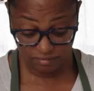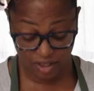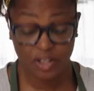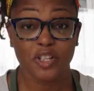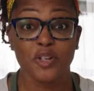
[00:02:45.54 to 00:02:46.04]

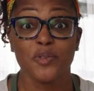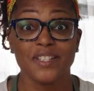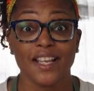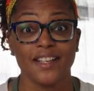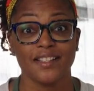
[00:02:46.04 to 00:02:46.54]
the good
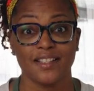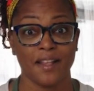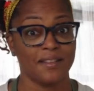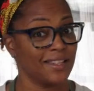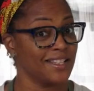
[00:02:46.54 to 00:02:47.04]
news is
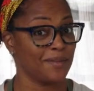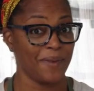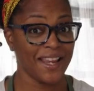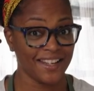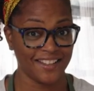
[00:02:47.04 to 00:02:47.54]
that this
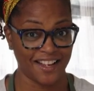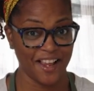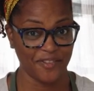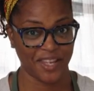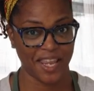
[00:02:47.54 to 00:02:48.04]
Made In
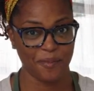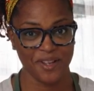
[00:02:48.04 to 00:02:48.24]
knife came